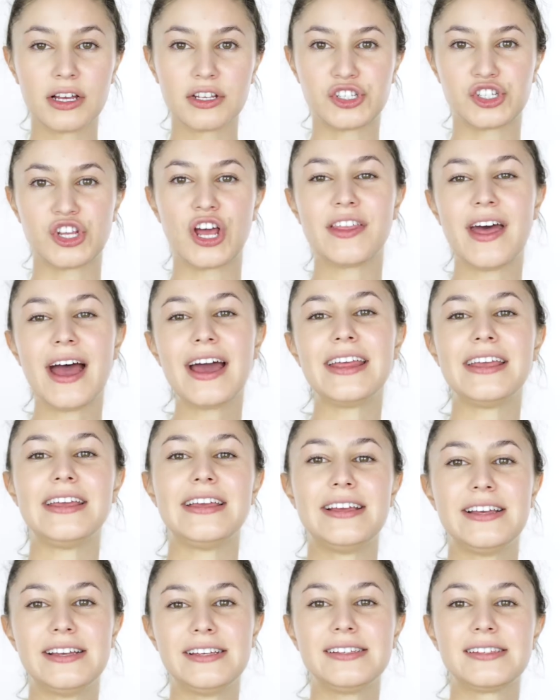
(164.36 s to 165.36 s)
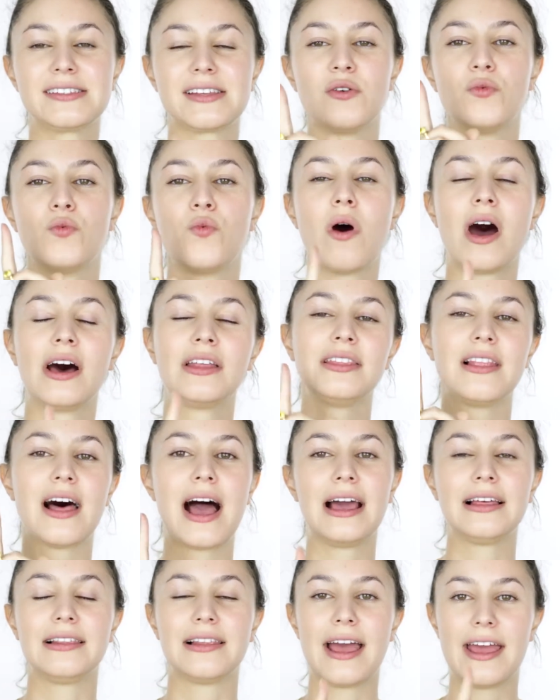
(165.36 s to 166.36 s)
So that is 1
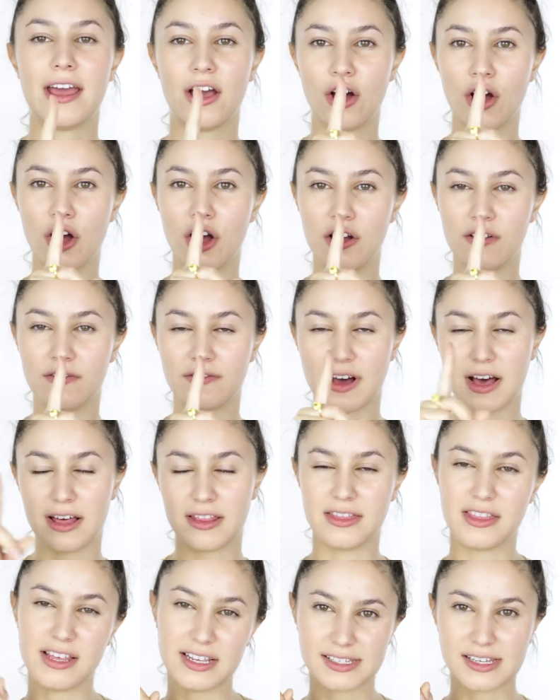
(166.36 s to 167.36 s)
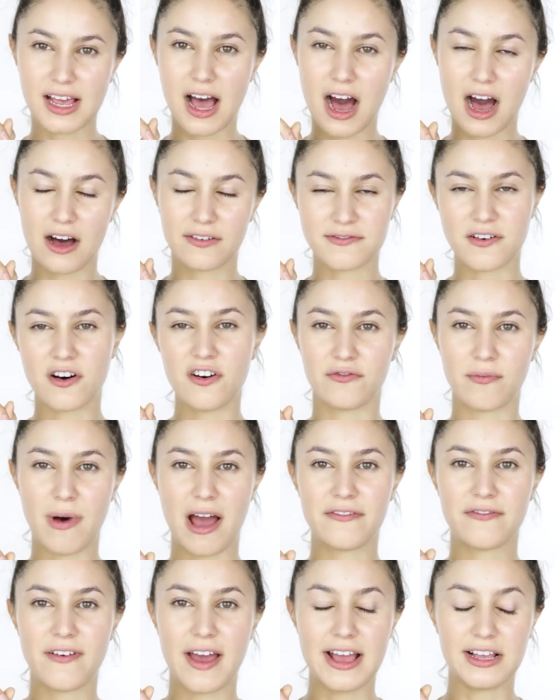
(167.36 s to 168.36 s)
light layer over this half of
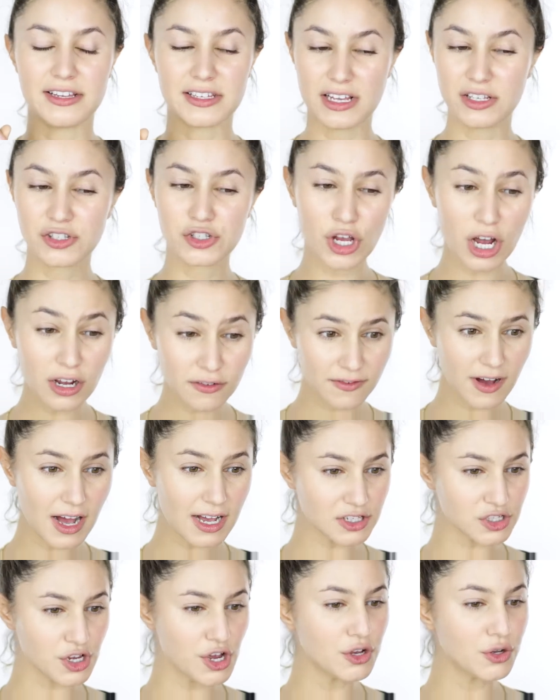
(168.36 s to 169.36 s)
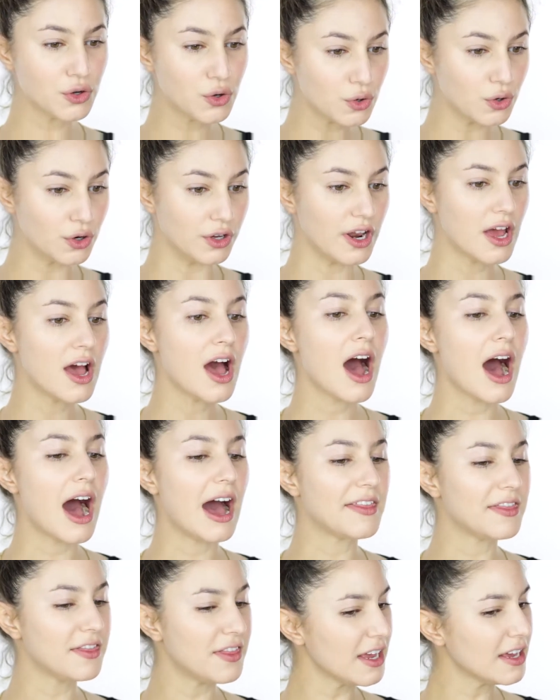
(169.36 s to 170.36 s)
my face, and so far so good.
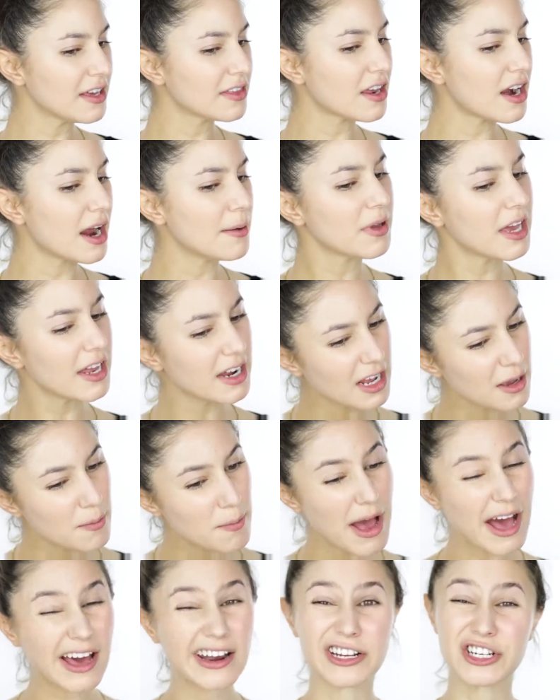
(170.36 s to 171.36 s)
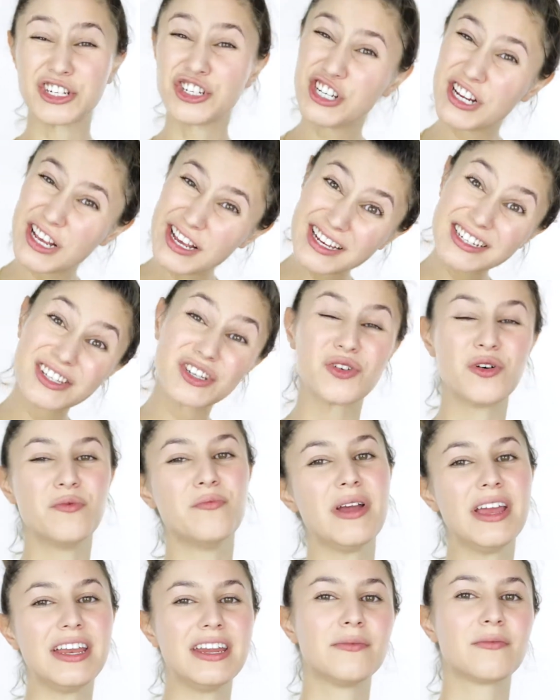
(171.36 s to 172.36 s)
I think that I'm getting about a sheer to a
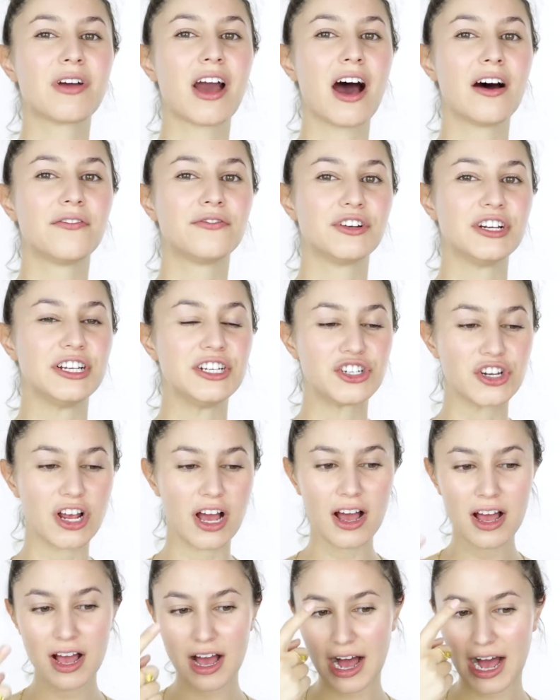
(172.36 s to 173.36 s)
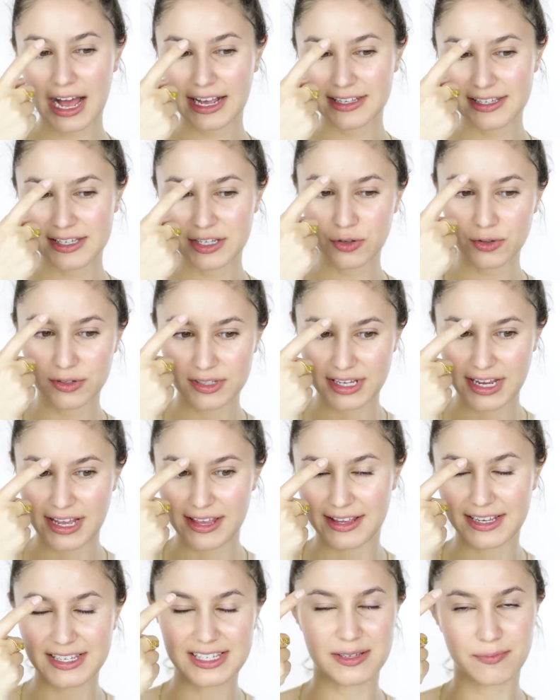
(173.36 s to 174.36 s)
medium coverage. I can still see
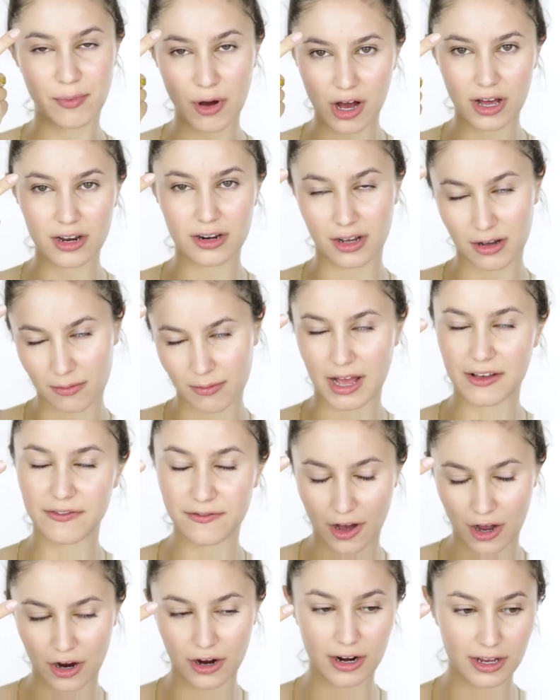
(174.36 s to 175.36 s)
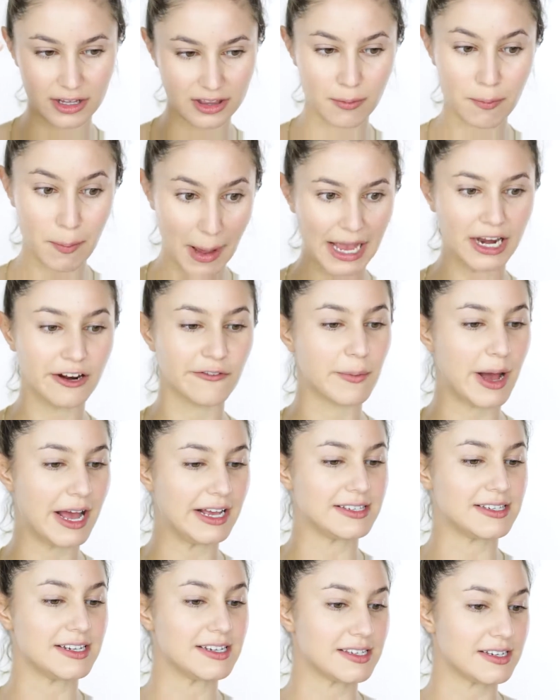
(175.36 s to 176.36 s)
this spot on my forehead, the bane of my
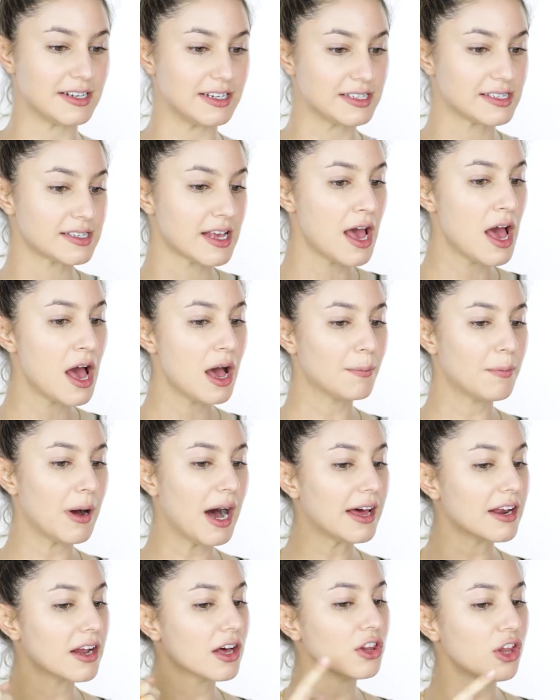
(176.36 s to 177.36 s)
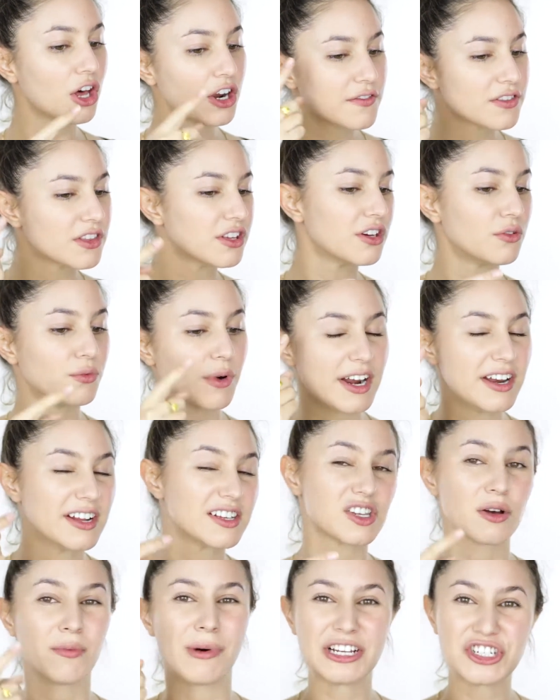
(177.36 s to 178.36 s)
existence, but a lot of the
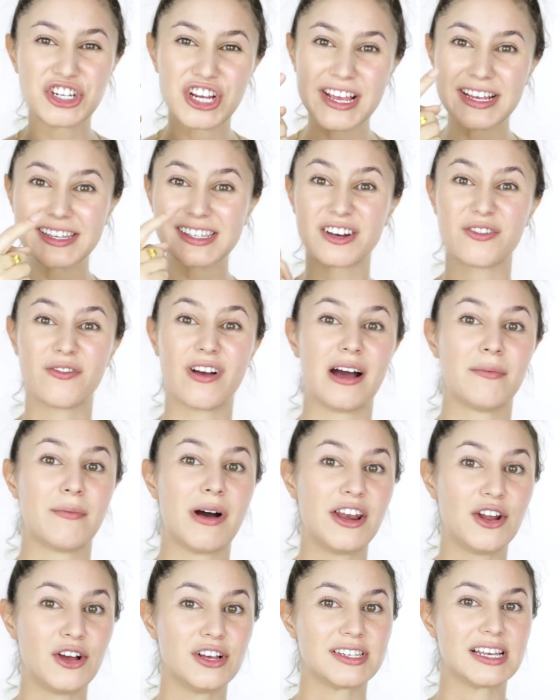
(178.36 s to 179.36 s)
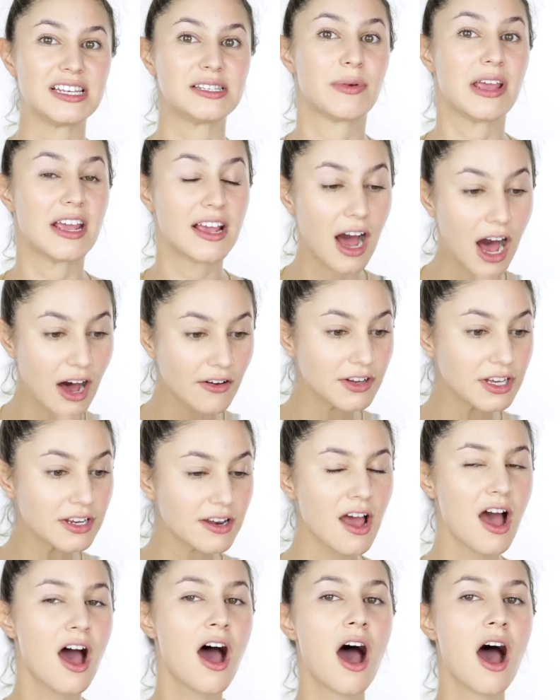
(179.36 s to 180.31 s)
redness on my cheeks and around my nose has been covered.